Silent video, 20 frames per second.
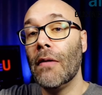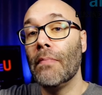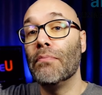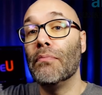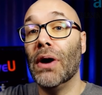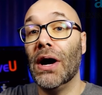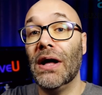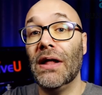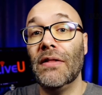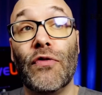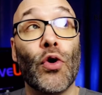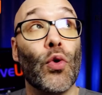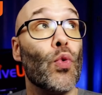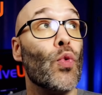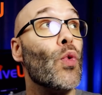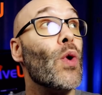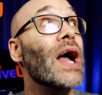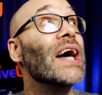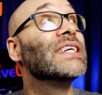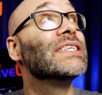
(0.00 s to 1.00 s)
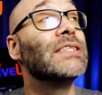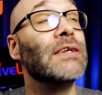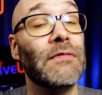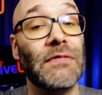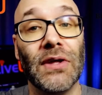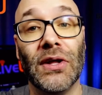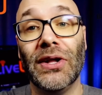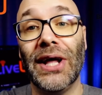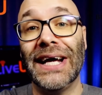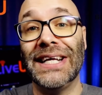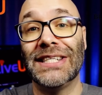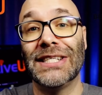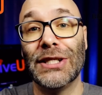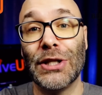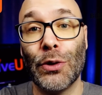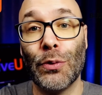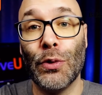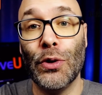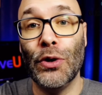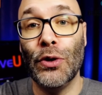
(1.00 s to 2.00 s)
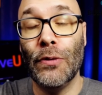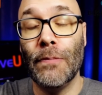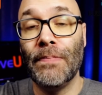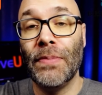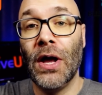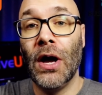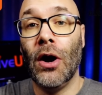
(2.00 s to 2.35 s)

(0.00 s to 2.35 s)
but the rest of the lights in the room